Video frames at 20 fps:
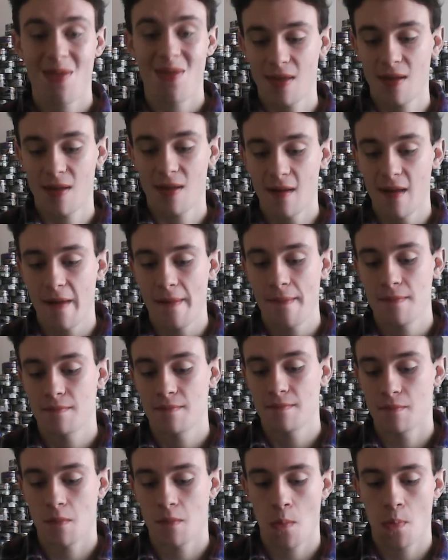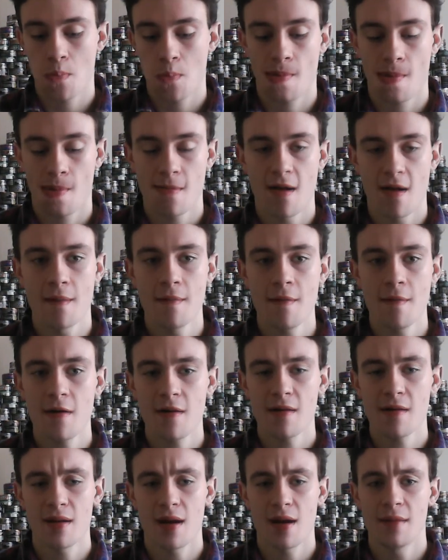Okay, I'm
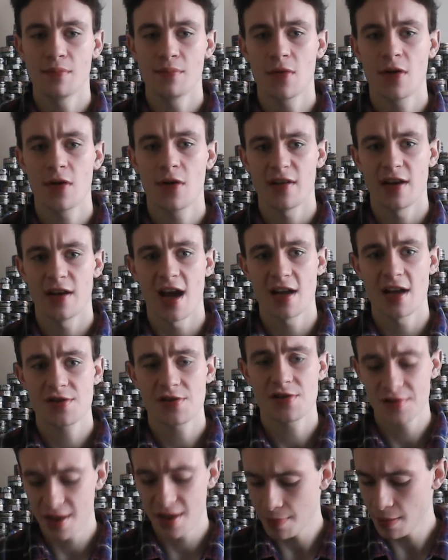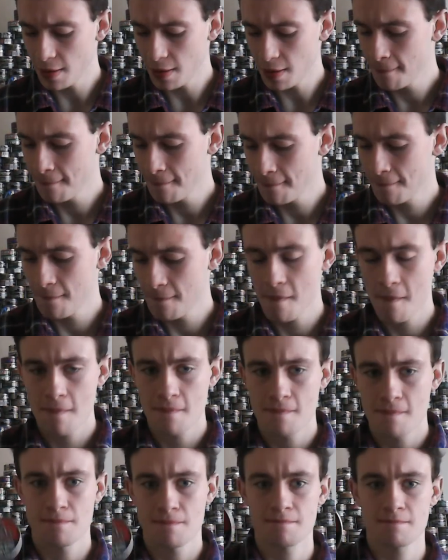more of a natural dipper,
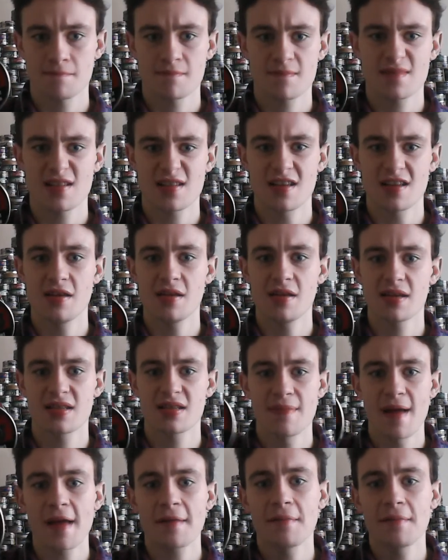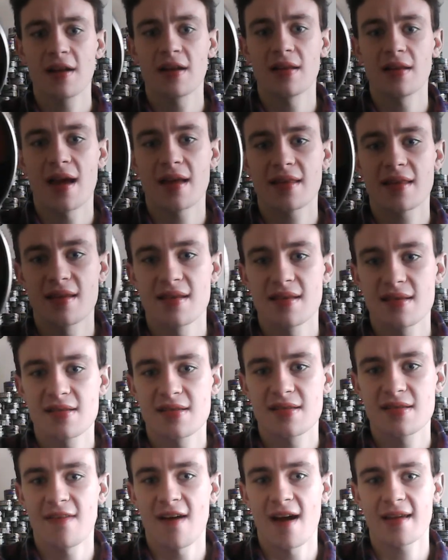so you'd expect me to like this
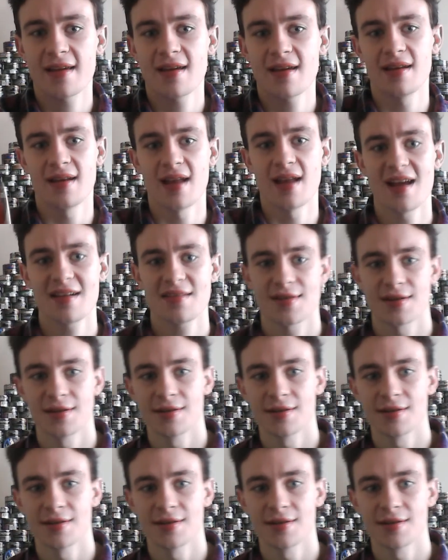fine cut natural.